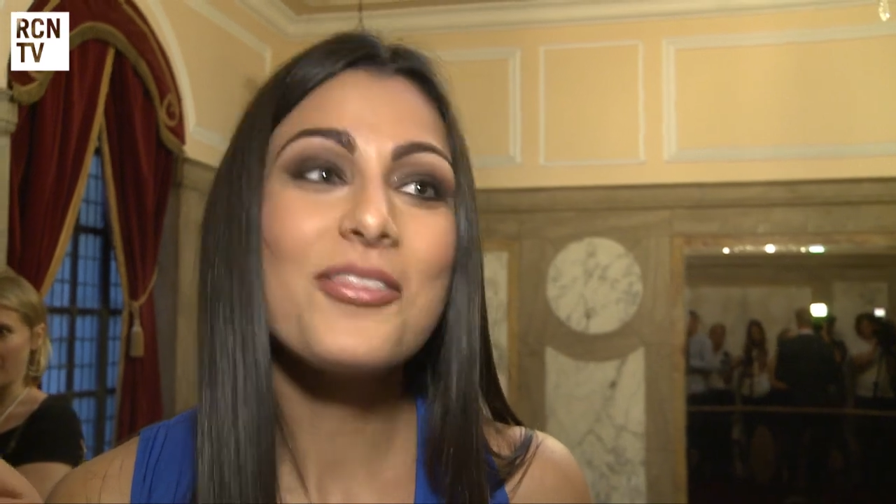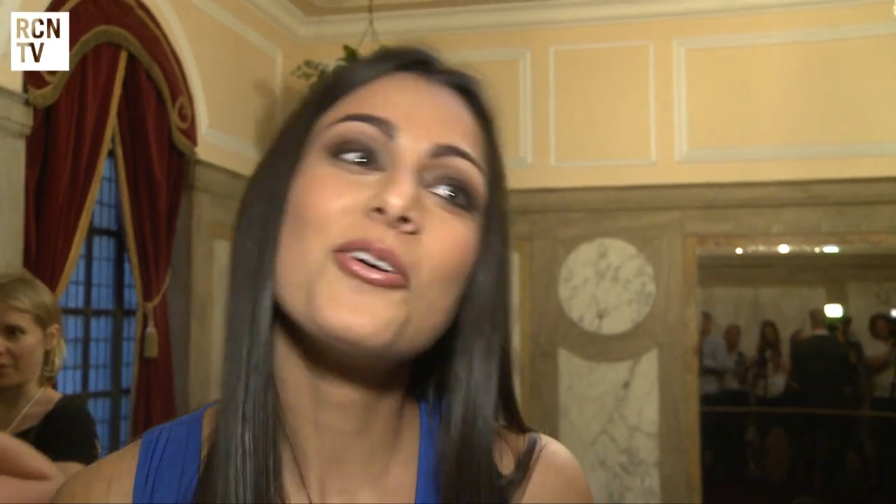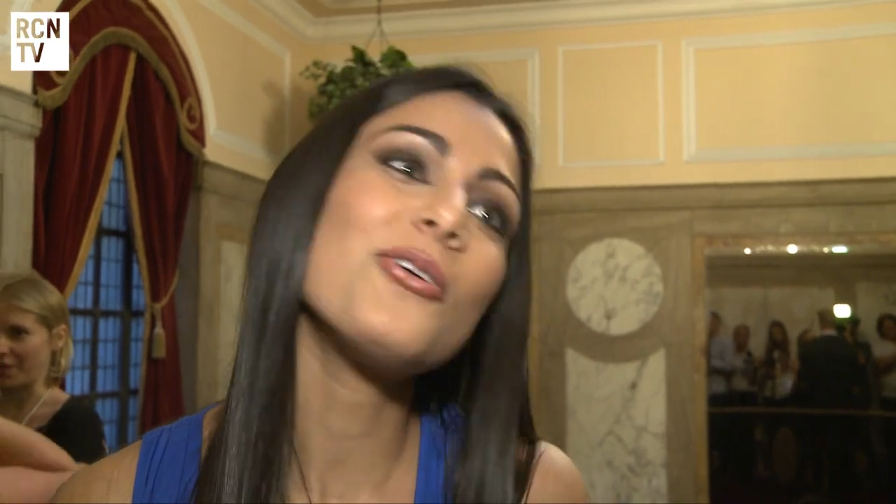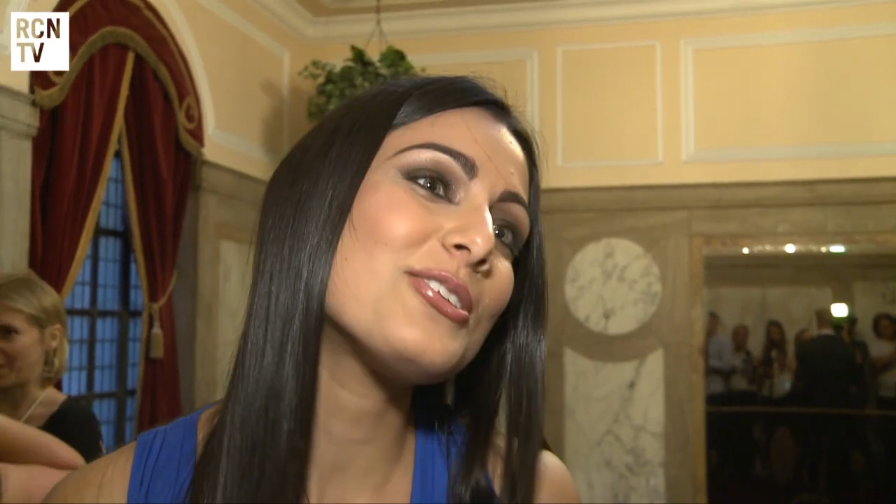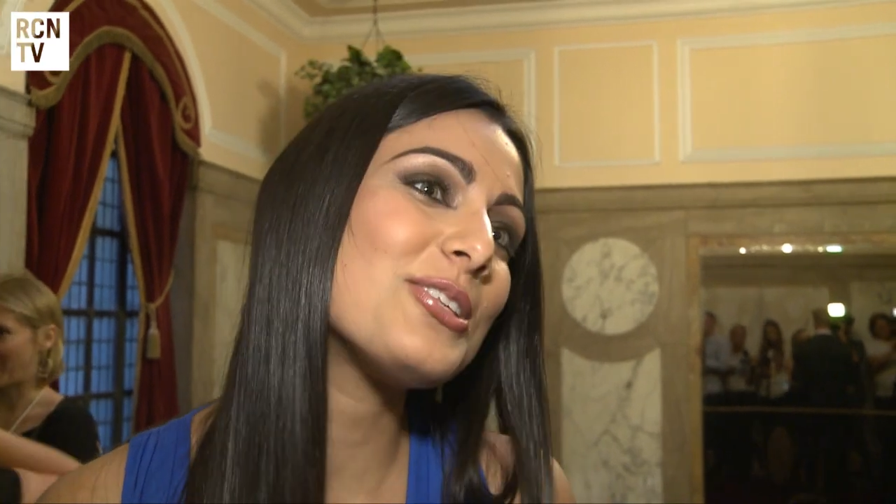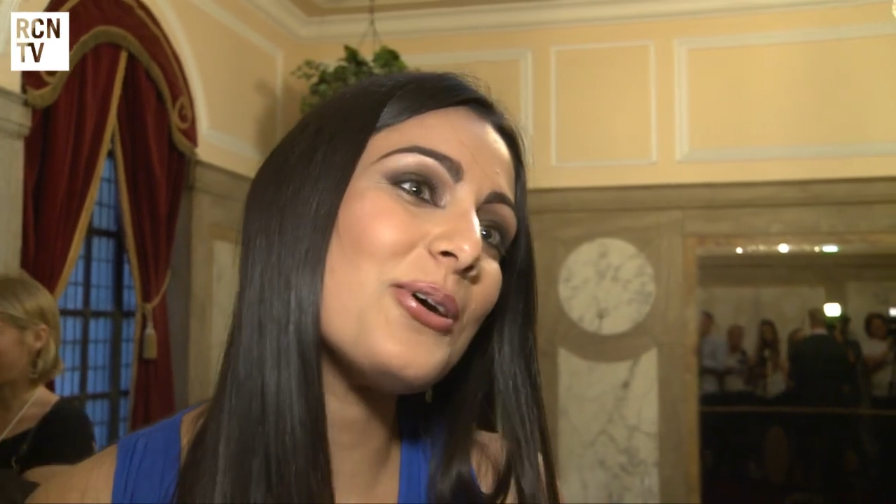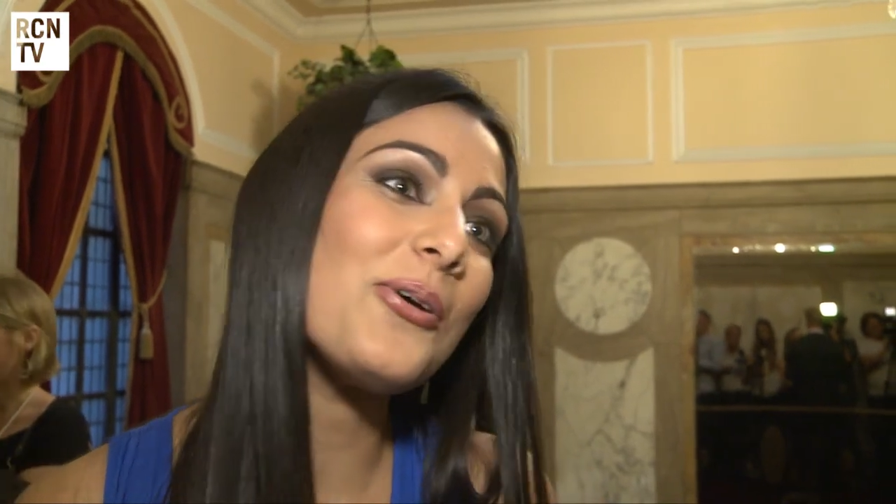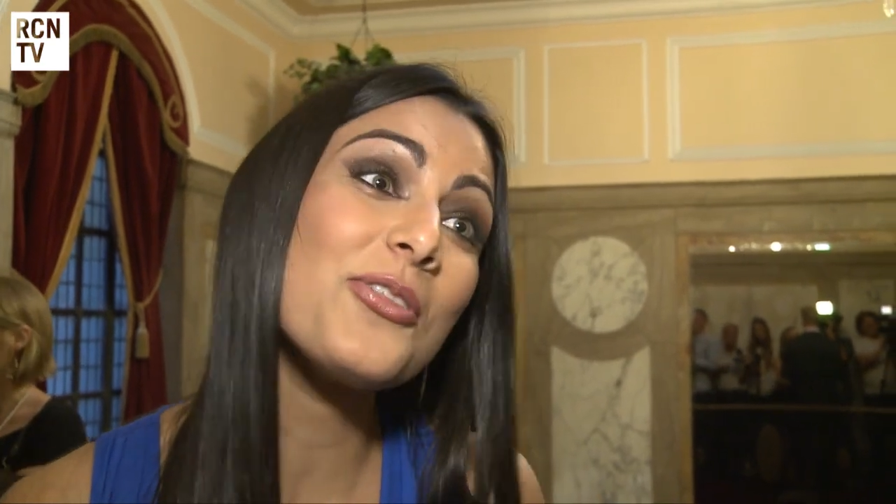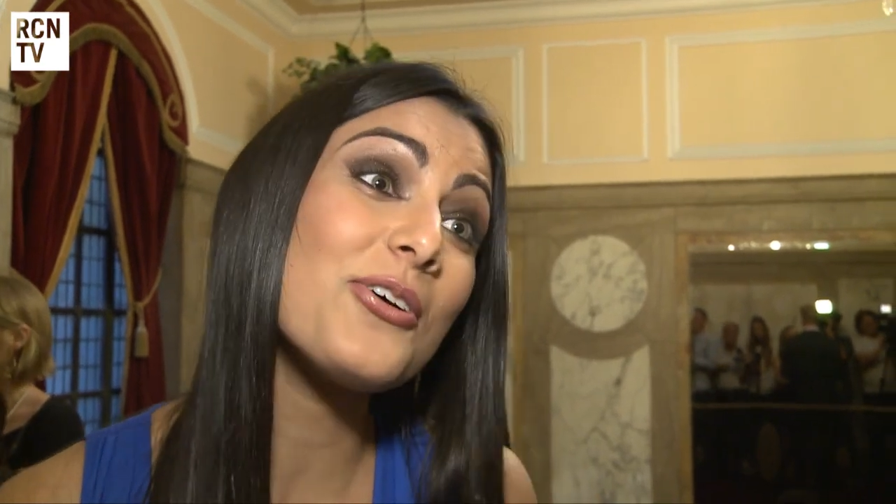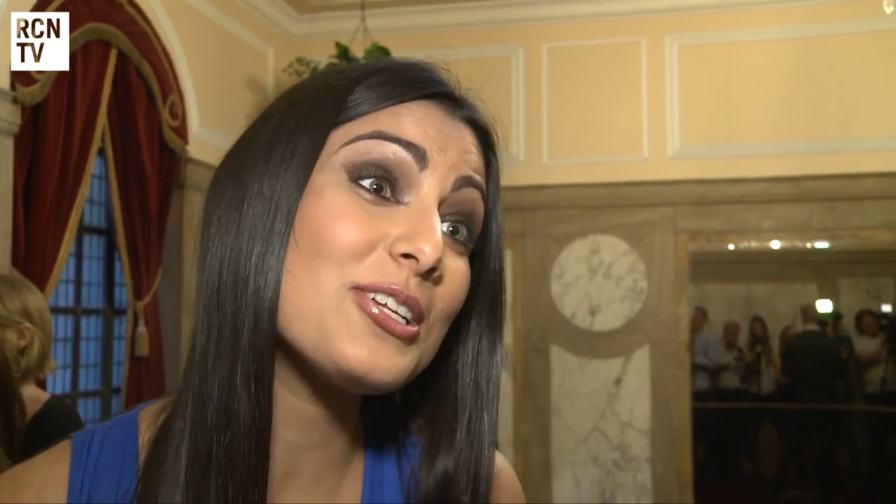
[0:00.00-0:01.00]
Not at
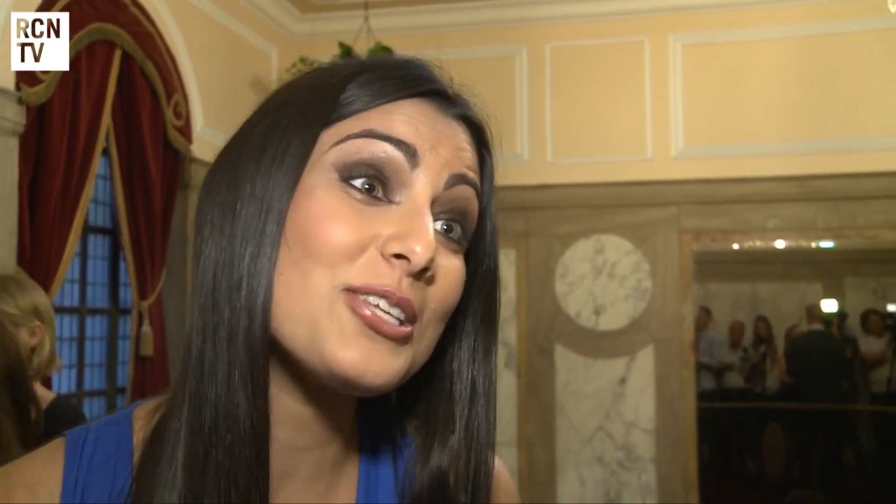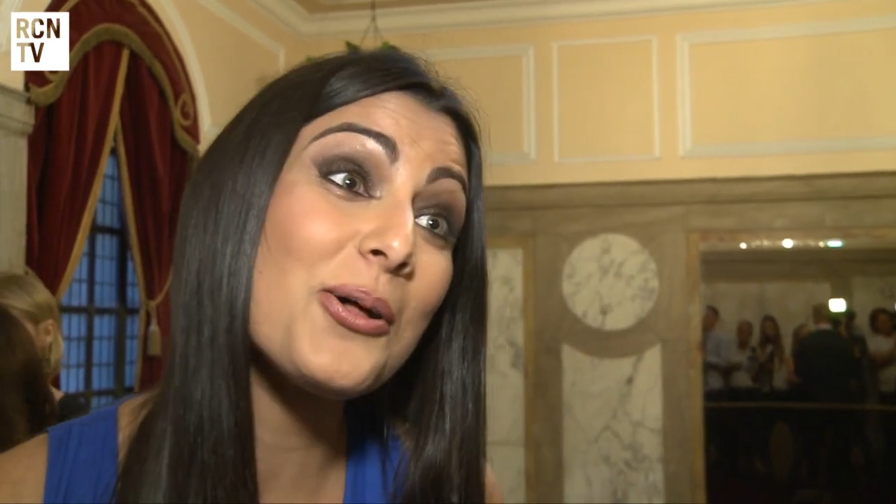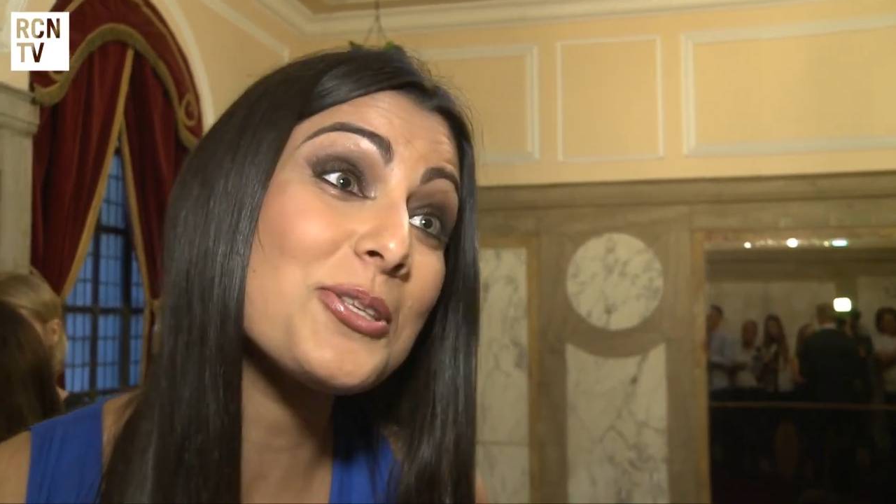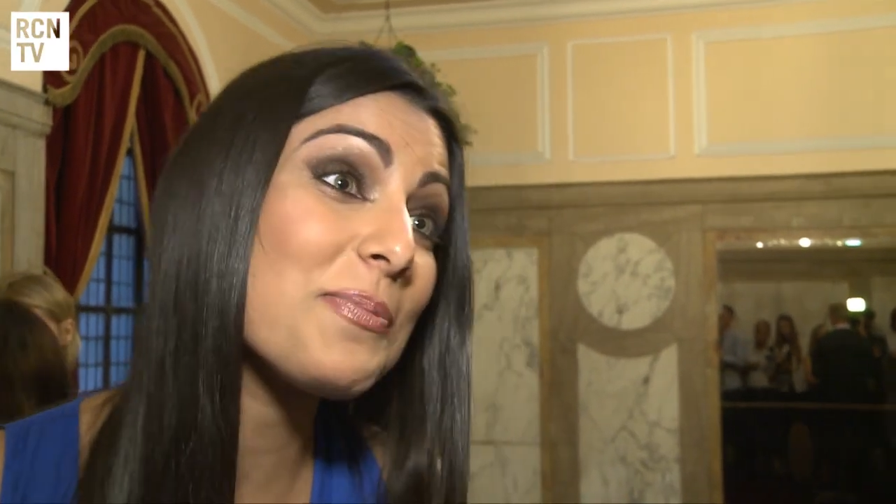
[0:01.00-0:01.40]
all, not at all.